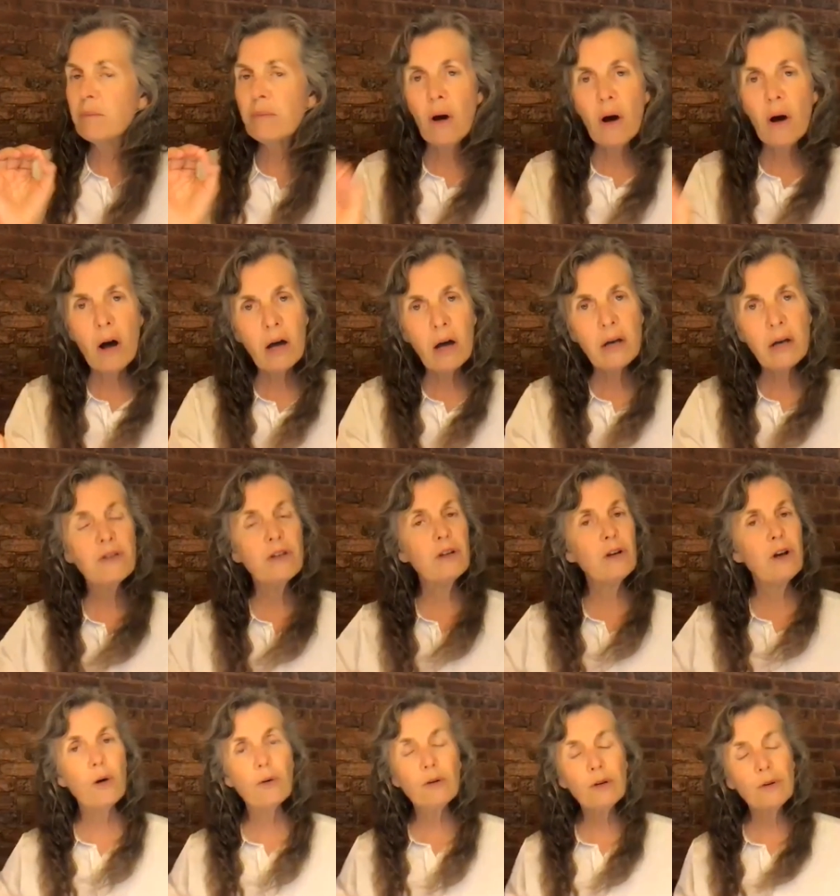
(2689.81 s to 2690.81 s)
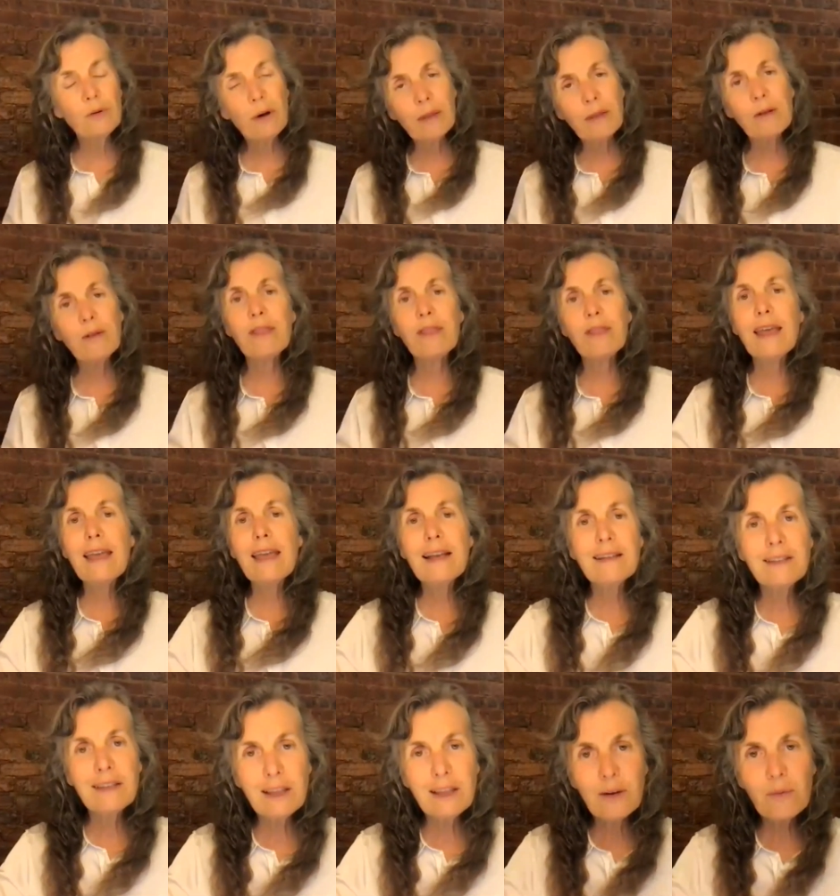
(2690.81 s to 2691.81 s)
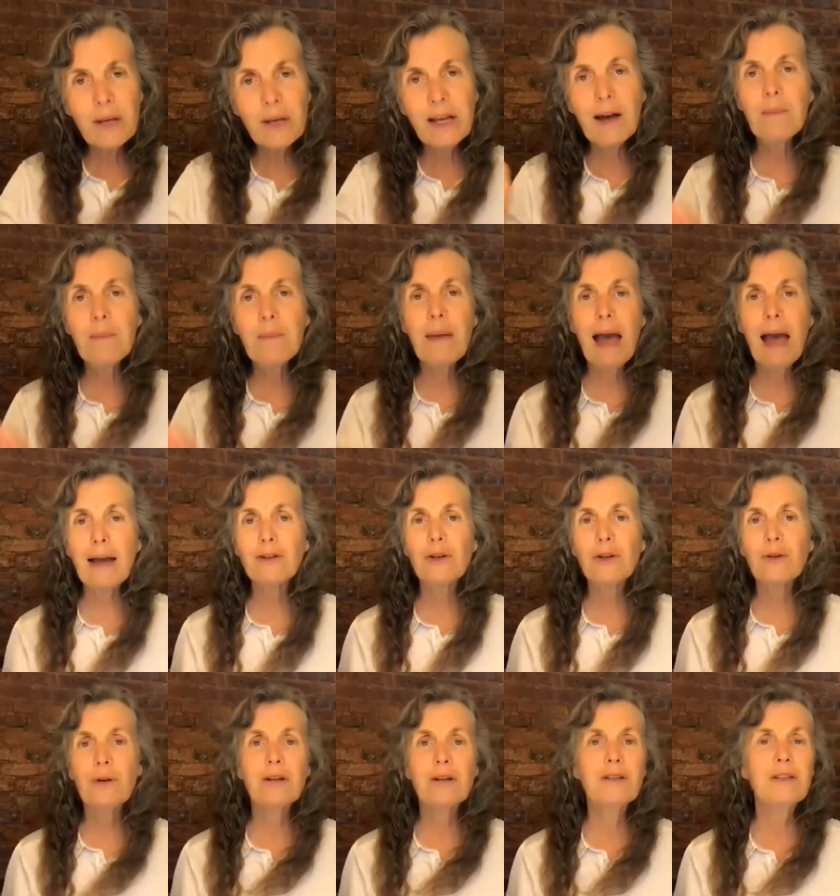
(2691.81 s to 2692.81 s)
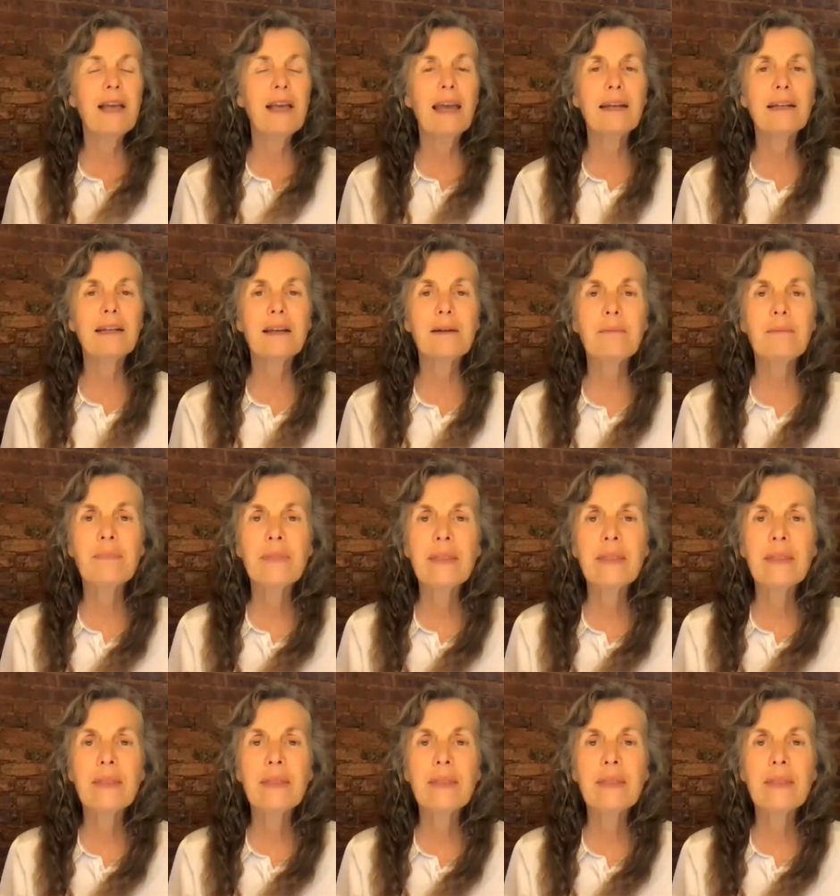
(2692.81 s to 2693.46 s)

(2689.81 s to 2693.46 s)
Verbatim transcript: pause and go do other things and then we come back to our sanctum